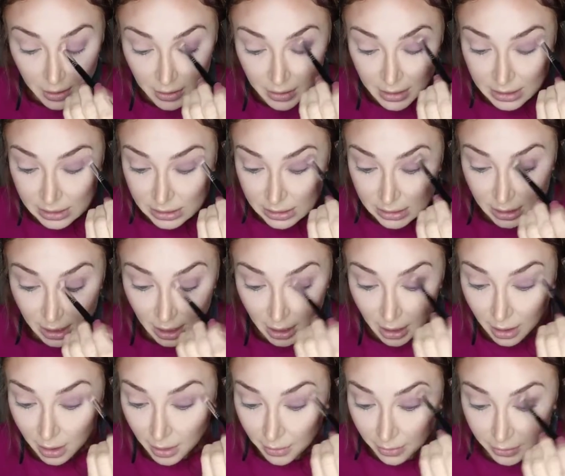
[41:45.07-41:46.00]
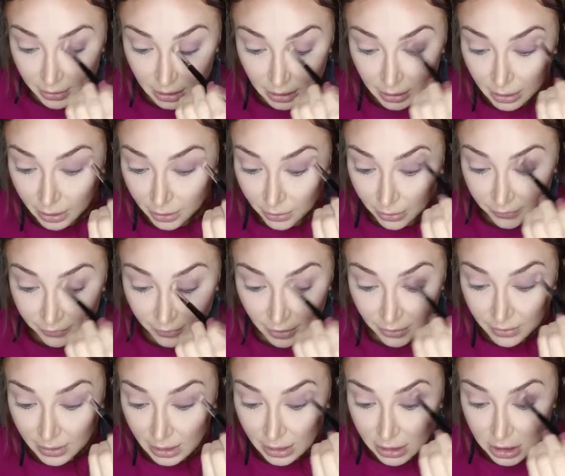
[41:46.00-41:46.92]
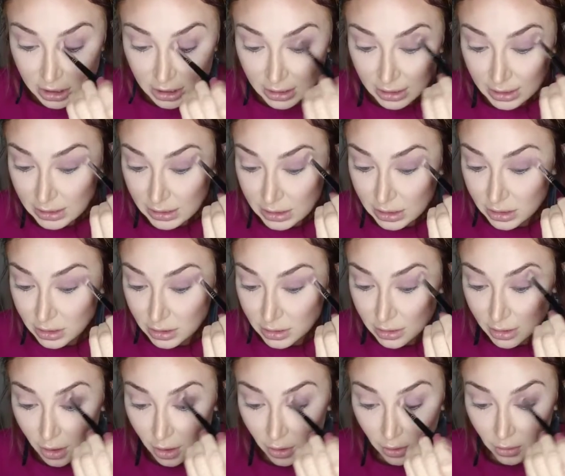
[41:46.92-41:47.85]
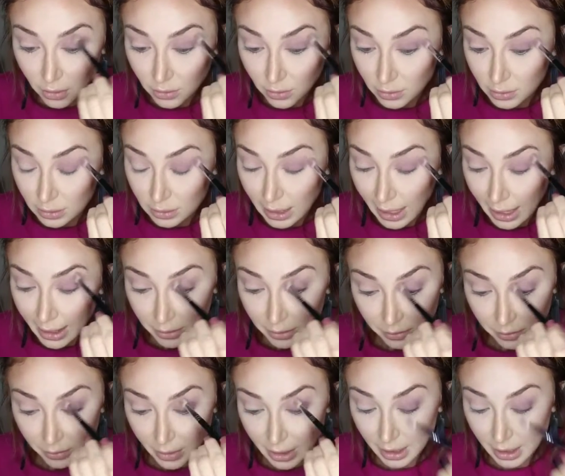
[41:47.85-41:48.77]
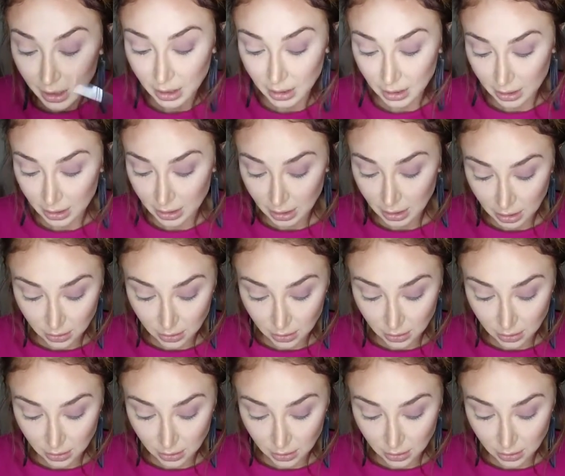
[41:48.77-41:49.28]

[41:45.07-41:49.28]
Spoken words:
this the liquid foundation is so lightweight.